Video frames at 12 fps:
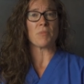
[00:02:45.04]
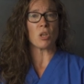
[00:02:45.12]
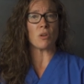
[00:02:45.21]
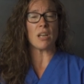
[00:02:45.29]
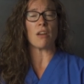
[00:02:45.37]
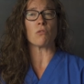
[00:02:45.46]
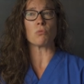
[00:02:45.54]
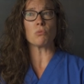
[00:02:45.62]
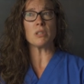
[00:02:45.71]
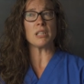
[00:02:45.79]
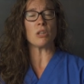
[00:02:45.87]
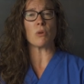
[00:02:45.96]
you can have
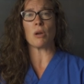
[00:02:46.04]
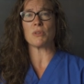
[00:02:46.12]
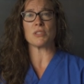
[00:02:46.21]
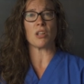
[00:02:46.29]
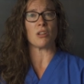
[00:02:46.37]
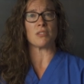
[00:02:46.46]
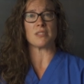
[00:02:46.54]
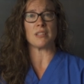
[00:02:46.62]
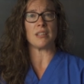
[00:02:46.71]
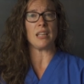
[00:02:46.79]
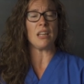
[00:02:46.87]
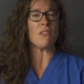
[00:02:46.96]
really great results.
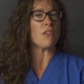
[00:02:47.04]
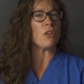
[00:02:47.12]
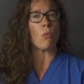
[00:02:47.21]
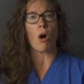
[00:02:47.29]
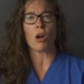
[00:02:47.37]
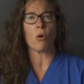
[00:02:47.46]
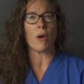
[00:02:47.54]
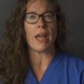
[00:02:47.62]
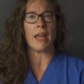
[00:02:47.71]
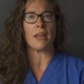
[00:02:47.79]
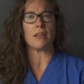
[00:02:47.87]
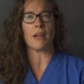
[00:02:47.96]
And even if you walk
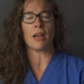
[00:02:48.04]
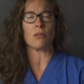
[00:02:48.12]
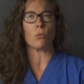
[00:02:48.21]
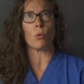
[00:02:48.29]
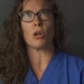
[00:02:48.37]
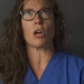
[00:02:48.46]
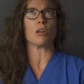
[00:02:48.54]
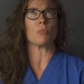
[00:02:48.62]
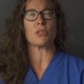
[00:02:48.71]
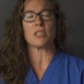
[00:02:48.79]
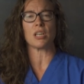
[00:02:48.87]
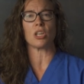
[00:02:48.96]
away not
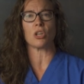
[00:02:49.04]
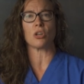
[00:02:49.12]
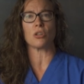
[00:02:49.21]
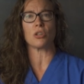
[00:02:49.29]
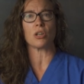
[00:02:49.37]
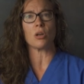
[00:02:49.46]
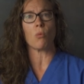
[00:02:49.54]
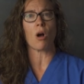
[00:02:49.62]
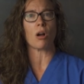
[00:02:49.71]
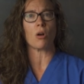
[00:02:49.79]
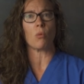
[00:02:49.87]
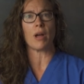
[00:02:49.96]
100% cured, you're gonna
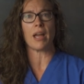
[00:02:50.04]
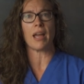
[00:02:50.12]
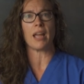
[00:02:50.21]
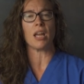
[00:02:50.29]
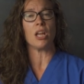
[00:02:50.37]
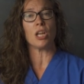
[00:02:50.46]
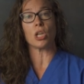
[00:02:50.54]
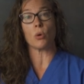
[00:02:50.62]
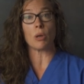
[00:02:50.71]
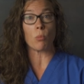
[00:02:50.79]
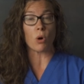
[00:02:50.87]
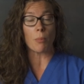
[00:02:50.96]
walk away
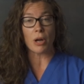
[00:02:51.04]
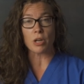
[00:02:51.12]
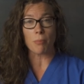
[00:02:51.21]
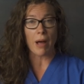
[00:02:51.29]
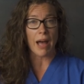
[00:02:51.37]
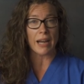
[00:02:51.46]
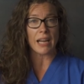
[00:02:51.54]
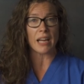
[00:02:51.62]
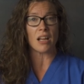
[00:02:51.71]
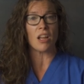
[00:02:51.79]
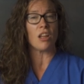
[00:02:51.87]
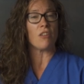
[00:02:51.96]
knowing more about your
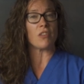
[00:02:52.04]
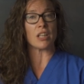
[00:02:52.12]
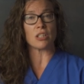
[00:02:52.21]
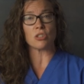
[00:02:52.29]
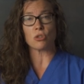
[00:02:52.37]
body, feeling